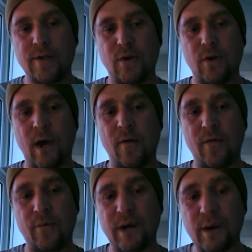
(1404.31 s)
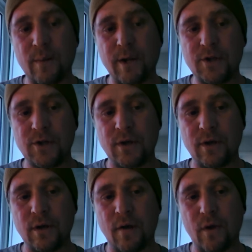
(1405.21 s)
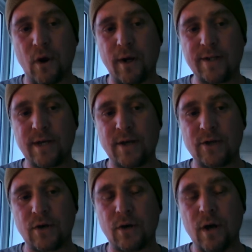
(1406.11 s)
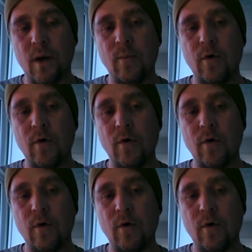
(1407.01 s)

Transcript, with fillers: So you have three dimension of the architecture